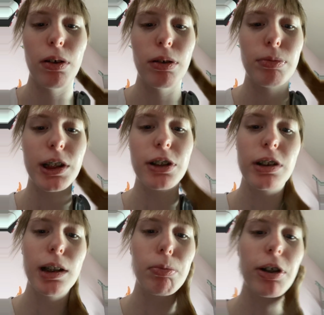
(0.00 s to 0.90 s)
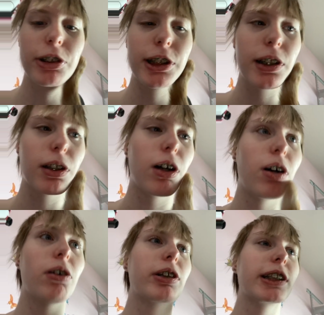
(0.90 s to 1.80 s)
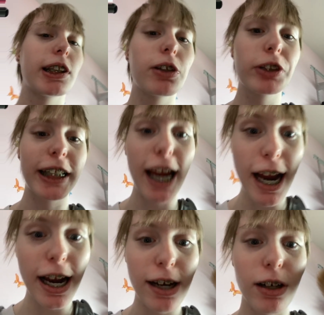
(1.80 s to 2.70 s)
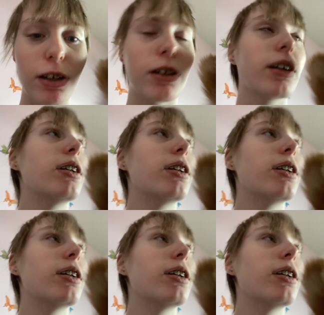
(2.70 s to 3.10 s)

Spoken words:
I'm still gonna post it though, because I don't care.